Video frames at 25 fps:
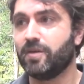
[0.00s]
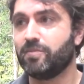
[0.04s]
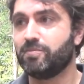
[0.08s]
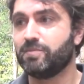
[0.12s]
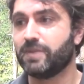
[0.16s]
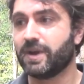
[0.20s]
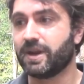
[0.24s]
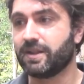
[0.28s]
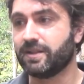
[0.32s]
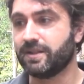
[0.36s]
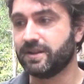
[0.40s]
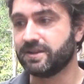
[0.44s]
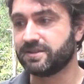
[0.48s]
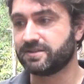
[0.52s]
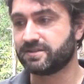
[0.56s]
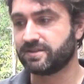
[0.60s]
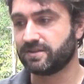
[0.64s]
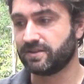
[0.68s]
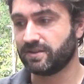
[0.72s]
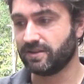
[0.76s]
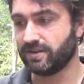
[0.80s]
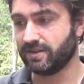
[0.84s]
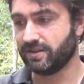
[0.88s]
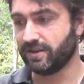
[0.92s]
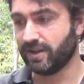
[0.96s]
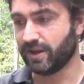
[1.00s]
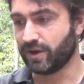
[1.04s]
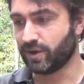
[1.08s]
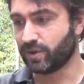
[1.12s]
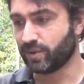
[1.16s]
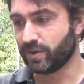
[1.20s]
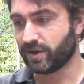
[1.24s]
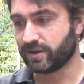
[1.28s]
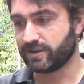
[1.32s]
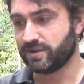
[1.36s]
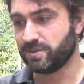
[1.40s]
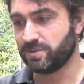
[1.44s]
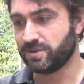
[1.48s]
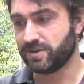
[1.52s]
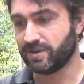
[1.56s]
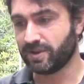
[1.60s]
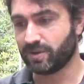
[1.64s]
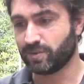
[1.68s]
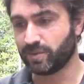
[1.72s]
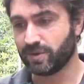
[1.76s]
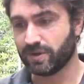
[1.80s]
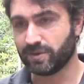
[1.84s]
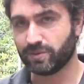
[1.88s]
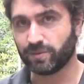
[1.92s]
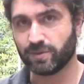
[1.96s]
But at least the core activity that
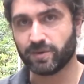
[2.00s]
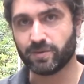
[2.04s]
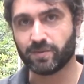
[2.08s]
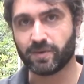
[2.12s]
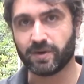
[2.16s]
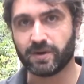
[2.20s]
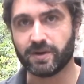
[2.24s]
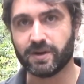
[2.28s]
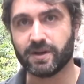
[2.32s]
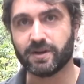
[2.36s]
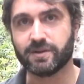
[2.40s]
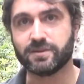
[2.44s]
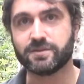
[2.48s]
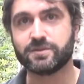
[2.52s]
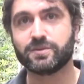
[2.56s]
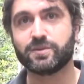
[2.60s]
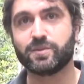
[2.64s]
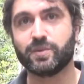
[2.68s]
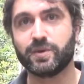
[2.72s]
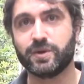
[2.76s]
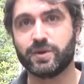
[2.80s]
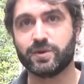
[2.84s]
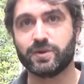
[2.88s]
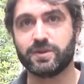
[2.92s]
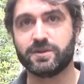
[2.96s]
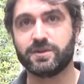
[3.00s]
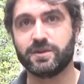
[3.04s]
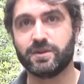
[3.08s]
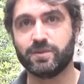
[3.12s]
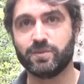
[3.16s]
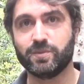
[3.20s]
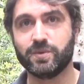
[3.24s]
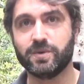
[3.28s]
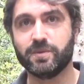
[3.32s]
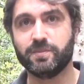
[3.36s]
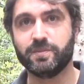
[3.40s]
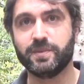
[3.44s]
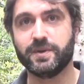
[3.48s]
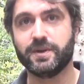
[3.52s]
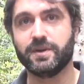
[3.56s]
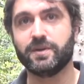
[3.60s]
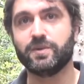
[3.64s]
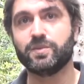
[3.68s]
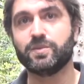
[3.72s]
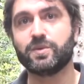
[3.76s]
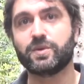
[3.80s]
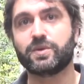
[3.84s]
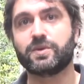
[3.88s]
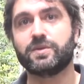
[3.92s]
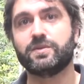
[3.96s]
we are doing right now, we know that it will be
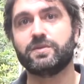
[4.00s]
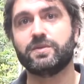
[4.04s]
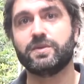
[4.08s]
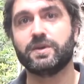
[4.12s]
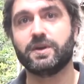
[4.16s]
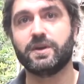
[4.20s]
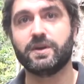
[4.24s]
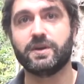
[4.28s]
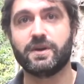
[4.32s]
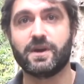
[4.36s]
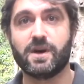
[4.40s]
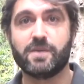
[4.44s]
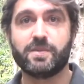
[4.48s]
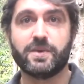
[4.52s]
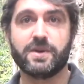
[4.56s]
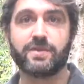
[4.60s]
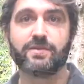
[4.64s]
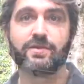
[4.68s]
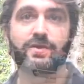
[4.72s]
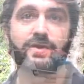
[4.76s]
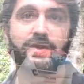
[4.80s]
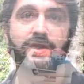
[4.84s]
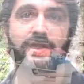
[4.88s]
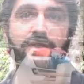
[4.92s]
happening for the